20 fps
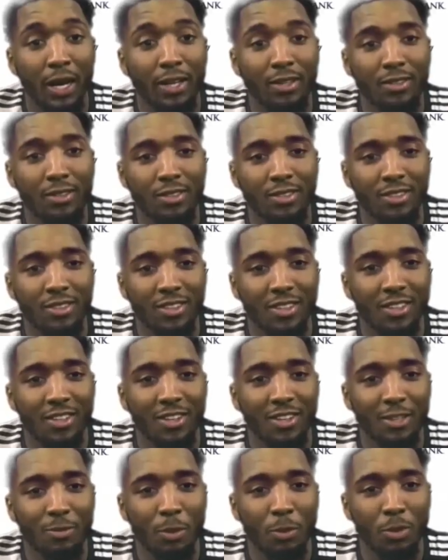bots,
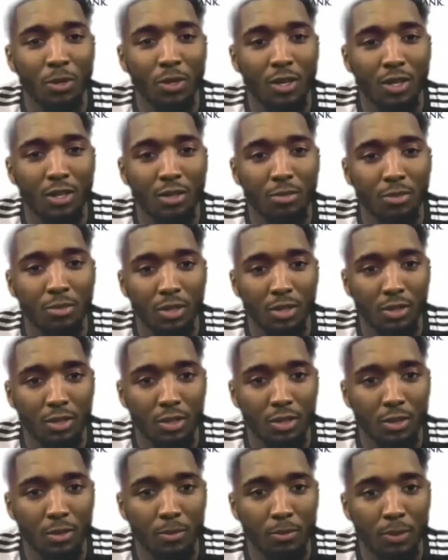you know, as people call them.
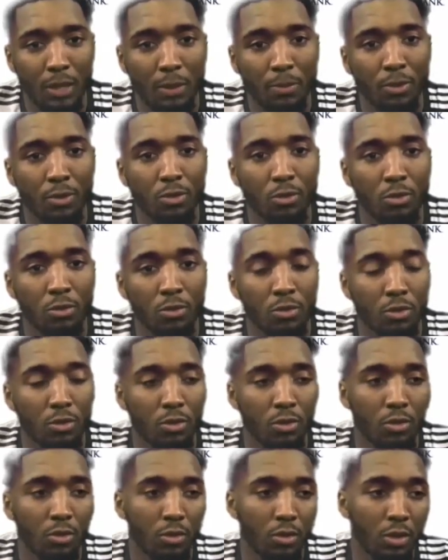They're, they're people
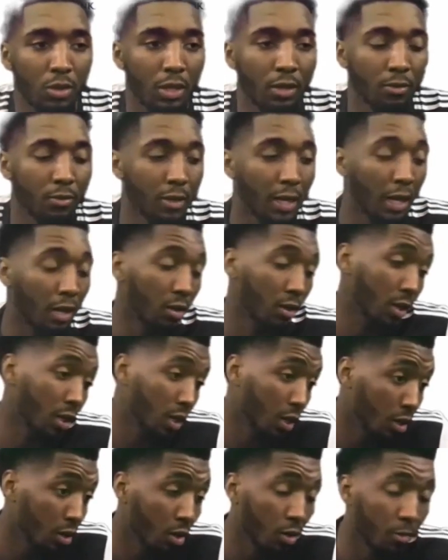who live not
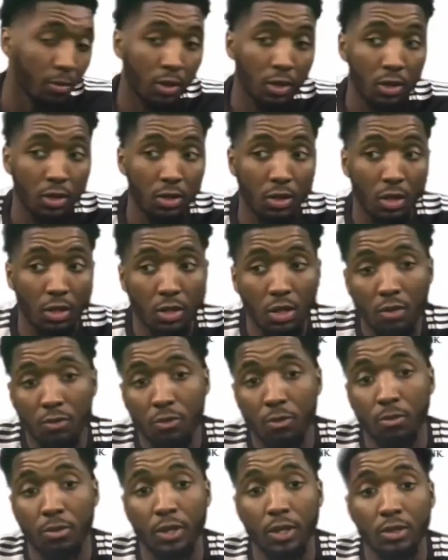only here, but in, in
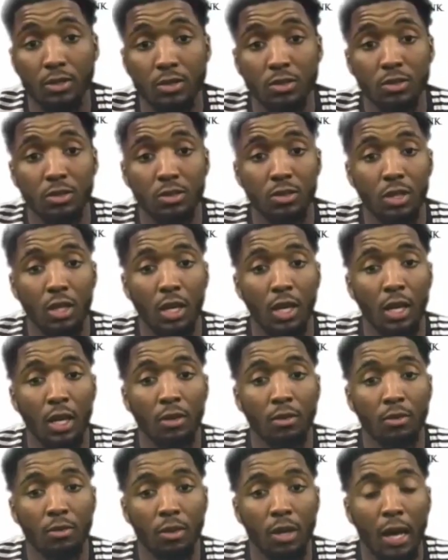different places.
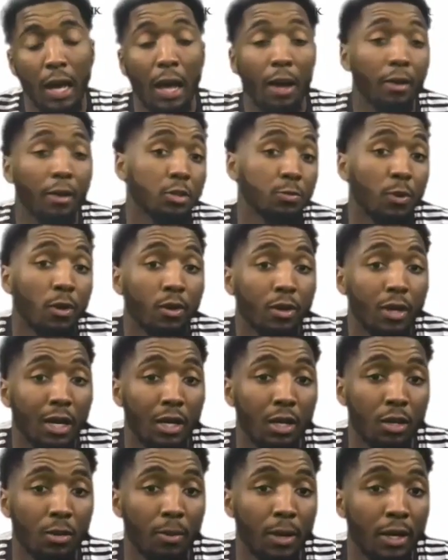And I
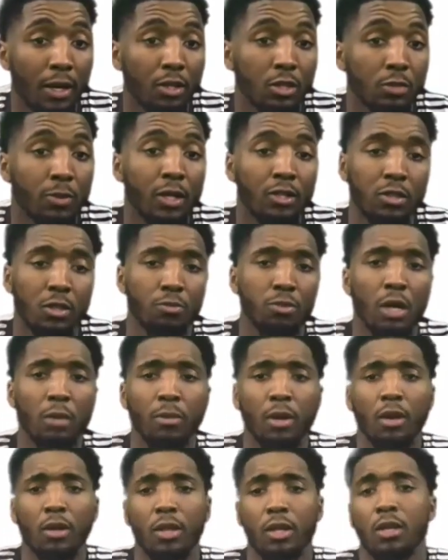spoke out about it, especially
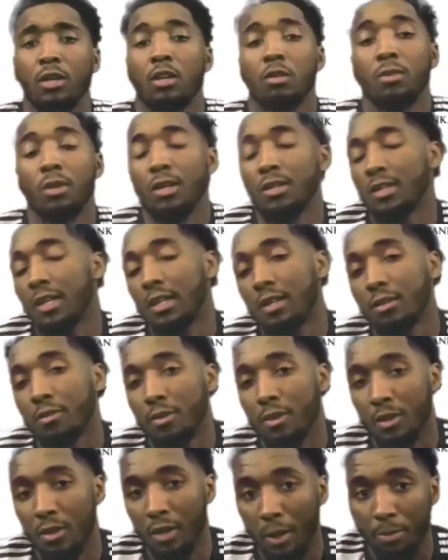primarily here because I
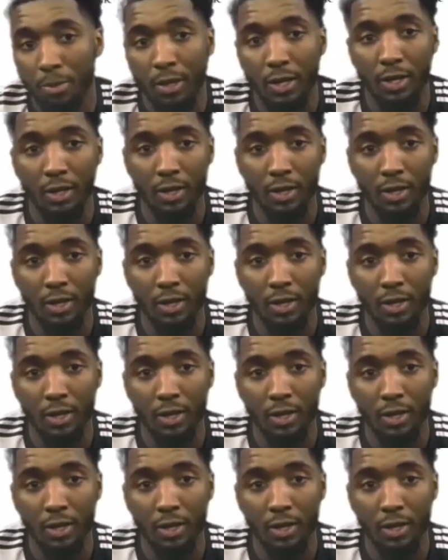live here. I